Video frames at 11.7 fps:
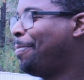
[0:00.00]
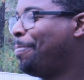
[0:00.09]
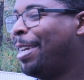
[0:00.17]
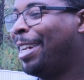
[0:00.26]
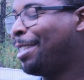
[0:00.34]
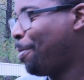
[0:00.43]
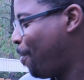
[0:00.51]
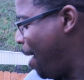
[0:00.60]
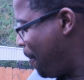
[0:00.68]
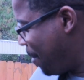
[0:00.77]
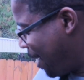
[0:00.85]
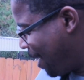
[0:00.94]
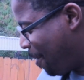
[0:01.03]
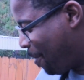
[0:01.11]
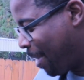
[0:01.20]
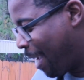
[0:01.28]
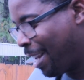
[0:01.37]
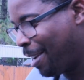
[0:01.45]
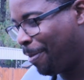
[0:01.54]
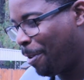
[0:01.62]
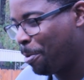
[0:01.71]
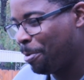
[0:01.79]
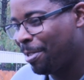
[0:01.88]
man, that's a wrap, man, on the
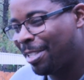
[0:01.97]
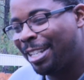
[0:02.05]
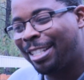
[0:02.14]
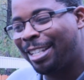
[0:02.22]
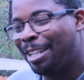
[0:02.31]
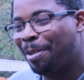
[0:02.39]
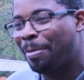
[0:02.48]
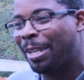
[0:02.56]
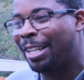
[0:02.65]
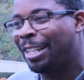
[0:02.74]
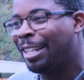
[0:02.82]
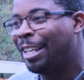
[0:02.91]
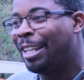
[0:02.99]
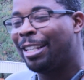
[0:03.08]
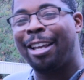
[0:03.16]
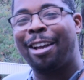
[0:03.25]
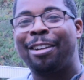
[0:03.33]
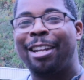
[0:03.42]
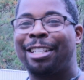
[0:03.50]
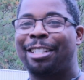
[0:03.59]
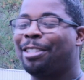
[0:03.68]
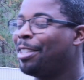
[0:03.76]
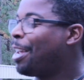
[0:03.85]
84 C10, man. Y'all
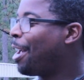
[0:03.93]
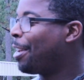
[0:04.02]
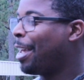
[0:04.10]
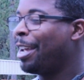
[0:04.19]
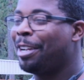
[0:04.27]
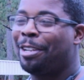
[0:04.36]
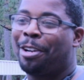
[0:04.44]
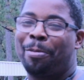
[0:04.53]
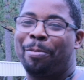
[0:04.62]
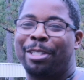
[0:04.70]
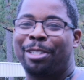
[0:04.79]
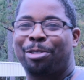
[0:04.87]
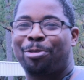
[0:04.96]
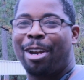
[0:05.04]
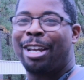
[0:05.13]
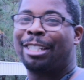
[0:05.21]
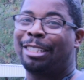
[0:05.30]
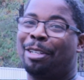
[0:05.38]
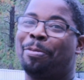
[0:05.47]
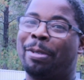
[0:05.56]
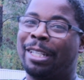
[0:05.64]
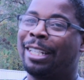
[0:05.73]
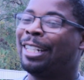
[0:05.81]
like, y'all like, comment, subscribe, share,
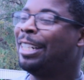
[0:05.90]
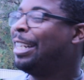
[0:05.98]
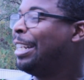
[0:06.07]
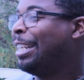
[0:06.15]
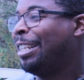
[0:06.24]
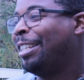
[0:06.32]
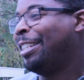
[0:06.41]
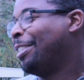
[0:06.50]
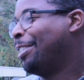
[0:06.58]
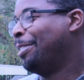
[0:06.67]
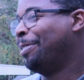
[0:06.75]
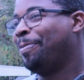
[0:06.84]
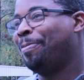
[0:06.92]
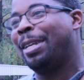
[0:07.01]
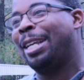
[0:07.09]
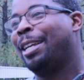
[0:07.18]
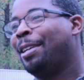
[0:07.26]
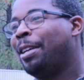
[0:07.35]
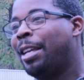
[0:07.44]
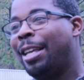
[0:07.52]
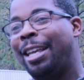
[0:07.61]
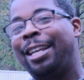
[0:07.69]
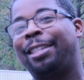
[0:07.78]
man. You know,
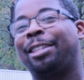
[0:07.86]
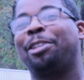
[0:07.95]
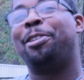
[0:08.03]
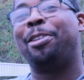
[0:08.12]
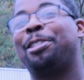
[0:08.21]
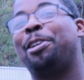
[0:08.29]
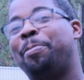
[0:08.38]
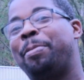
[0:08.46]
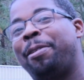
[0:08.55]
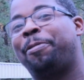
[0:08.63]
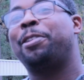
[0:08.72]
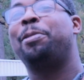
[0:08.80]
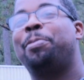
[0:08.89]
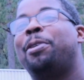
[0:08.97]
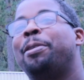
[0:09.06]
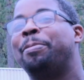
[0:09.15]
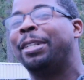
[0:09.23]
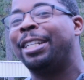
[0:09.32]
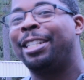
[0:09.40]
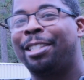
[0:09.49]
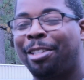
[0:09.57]
man, hit the thumbs up, man, for your boy, man. Hit